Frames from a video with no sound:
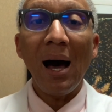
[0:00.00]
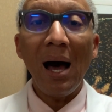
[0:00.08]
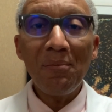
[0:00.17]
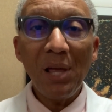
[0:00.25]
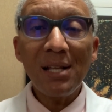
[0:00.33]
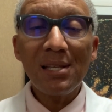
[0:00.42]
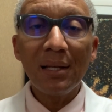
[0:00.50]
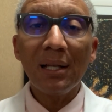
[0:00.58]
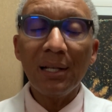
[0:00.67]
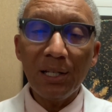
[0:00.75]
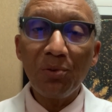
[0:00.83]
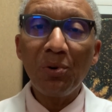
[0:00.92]
I'm not saying that
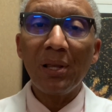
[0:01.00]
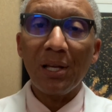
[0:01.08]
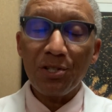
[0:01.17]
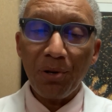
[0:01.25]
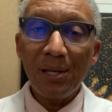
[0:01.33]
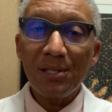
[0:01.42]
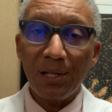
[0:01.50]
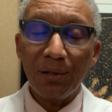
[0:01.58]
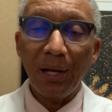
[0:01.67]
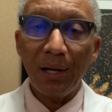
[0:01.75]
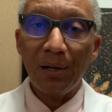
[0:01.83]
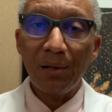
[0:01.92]
anyone that straightens their
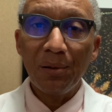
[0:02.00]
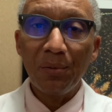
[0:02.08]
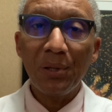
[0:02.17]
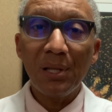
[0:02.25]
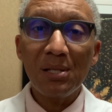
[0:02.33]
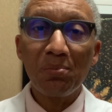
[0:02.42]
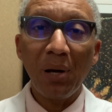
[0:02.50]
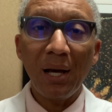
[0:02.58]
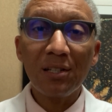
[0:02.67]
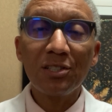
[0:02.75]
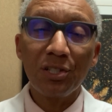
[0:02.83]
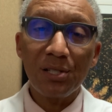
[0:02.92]
hair with these
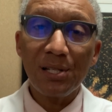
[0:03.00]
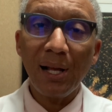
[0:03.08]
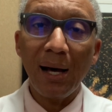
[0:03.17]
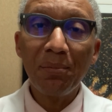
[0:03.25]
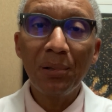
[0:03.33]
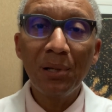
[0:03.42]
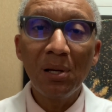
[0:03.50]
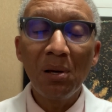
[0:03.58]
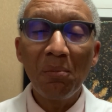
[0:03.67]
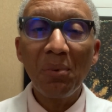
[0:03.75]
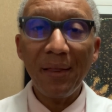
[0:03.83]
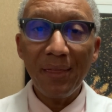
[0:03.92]
products should stop,
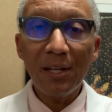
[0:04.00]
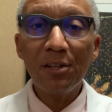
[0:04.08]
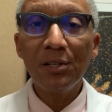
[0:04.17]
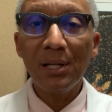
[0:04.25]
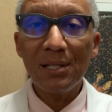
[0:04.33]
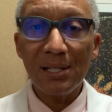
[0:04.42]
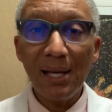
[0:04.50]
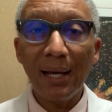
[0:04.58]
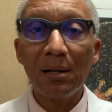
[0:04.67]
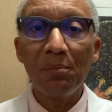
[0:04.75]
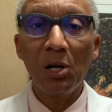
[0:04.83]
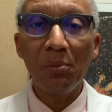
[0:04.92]
but I think you need to
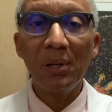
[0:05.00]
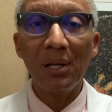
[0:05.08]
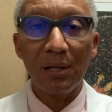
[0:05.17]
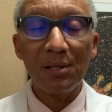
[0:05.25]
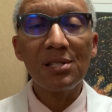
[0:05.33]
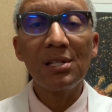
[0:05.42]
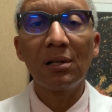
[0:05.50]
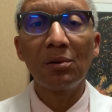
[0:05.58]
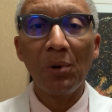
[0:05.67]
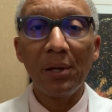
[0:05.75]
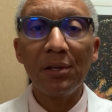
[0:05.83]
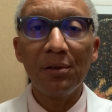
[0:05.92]
take a moment and consider
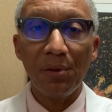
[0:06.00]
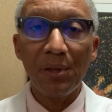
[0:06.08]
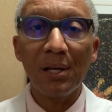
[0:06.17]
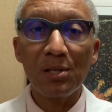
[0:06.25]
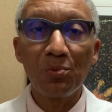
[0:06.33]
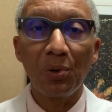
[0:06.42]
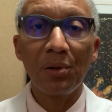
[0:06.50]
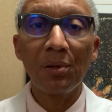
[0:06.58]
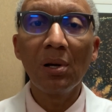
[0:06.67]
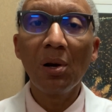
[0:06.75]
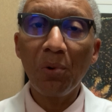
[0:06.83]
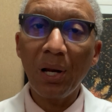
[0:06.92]
whether you think it's worth
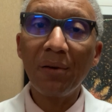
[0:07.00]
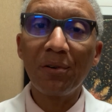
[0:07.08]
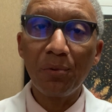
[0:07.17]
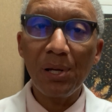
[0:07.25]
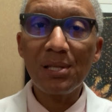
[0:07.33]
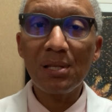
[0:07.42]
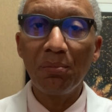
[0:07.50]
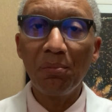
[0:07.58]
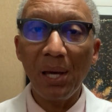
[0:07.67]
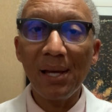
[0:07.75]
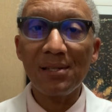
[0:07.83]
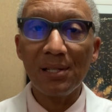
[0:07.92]
whatever risk
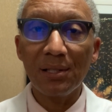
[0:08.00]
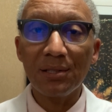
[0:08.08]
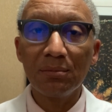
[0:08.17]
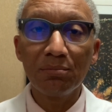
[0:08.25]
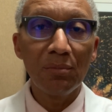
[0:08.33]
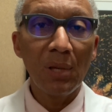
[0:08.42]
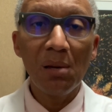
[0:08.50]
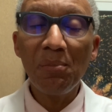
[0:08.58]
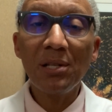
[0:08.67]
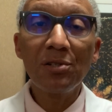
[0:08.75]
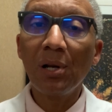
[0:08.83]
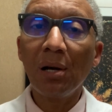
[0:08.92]
may exist. It
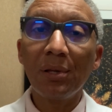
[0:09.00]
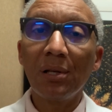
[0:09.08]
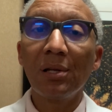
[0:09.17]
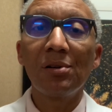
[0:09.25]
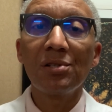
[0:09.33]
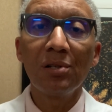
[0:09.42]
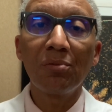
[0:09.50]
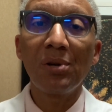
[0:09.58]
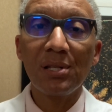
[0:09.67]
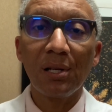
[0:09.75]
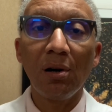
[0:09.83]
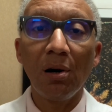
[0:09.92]
may turn out that there's no
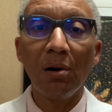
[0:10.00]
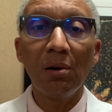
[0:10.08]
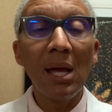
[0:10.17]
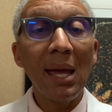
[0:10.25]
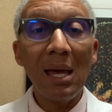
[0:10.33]
risk at all.